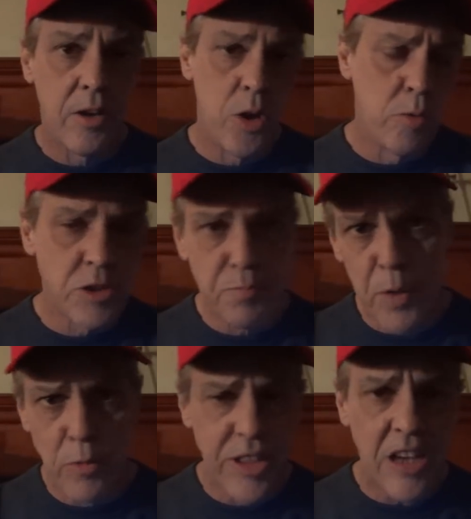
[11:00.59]
Who
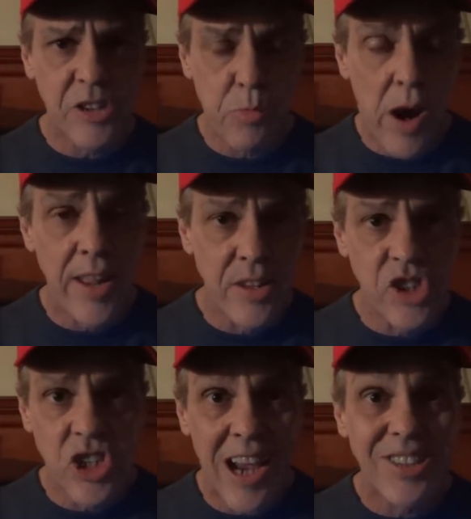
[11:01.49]
was actually writing the
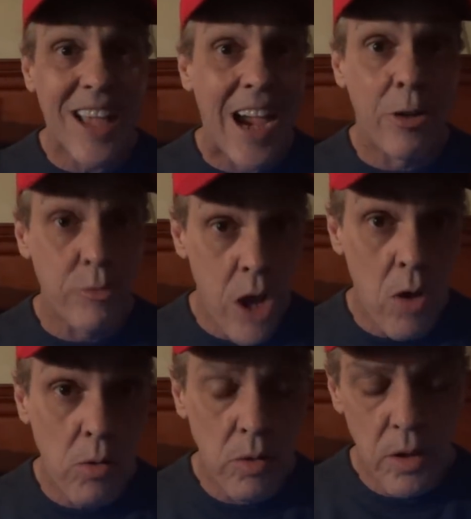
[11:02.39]
checks? I don't
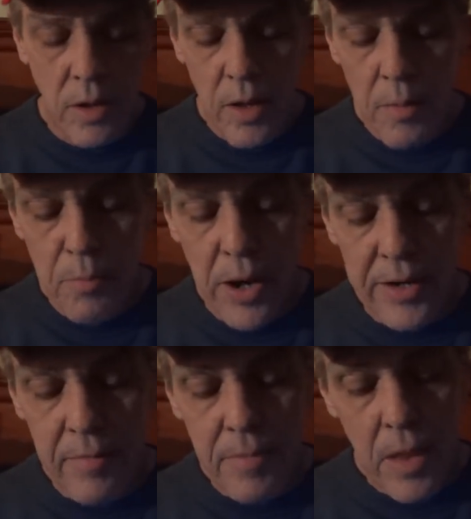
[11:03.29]
know.
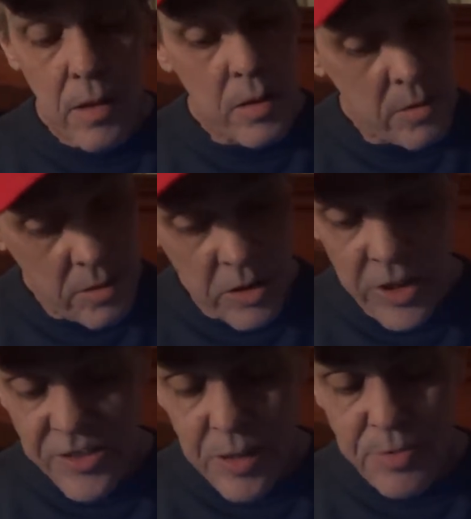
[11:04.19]
But
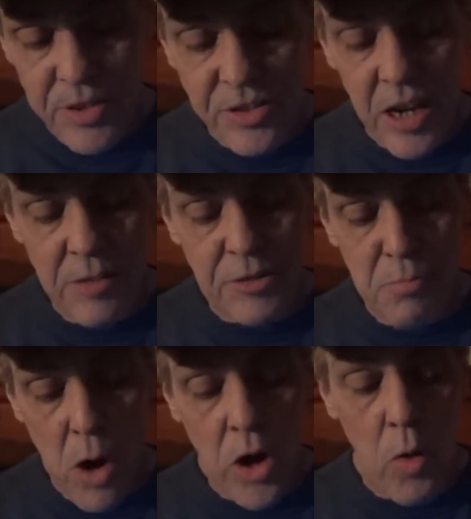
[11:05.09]
Glenn Simpson is saying it was
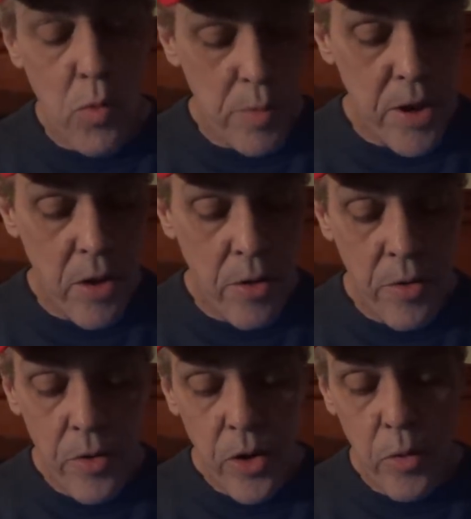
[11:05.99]
Marco Rubio,
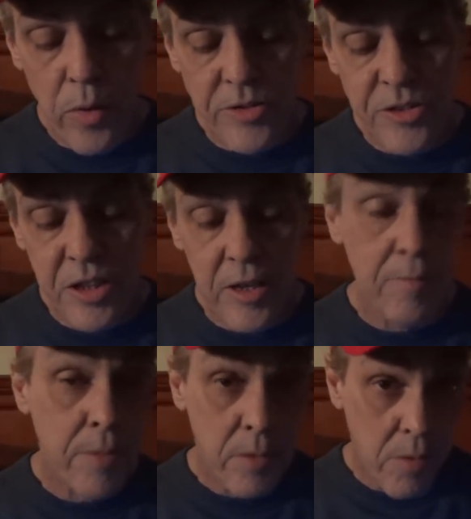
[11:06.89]
who was the
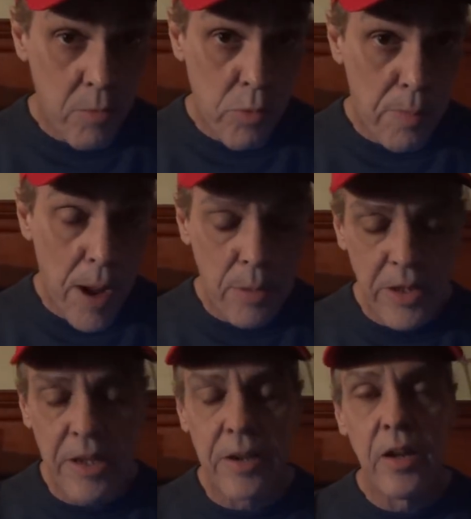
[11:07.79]

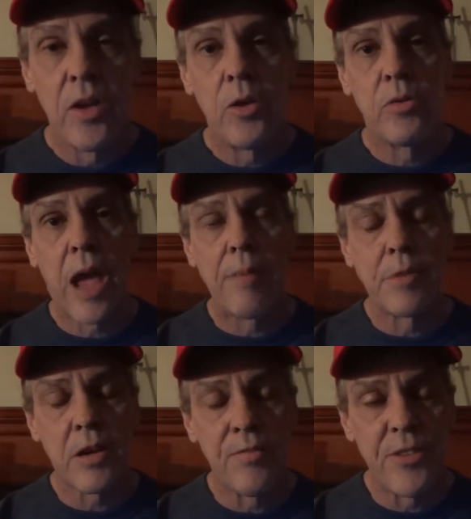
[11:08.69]
Republican, who came
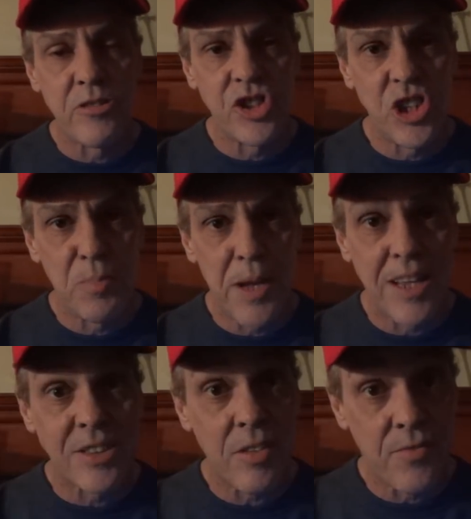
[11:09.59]
to Confusion
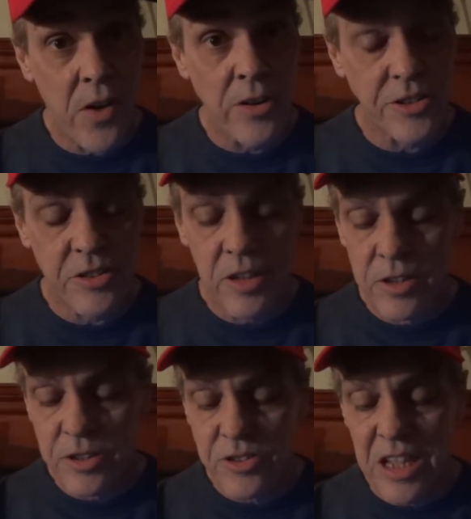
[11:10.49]
GPS first
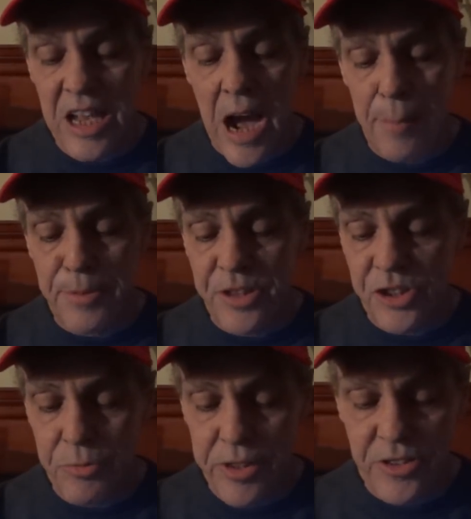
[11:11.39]
to seek
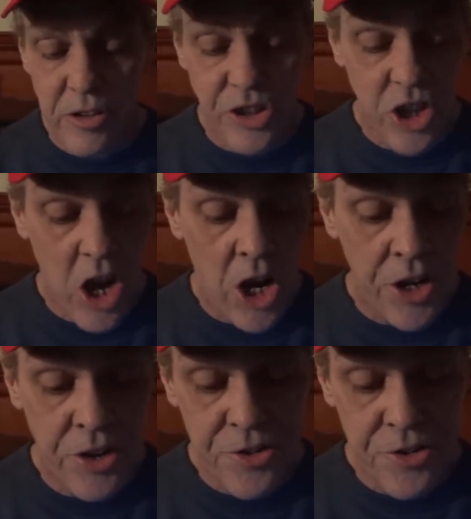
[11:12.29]
opposition research on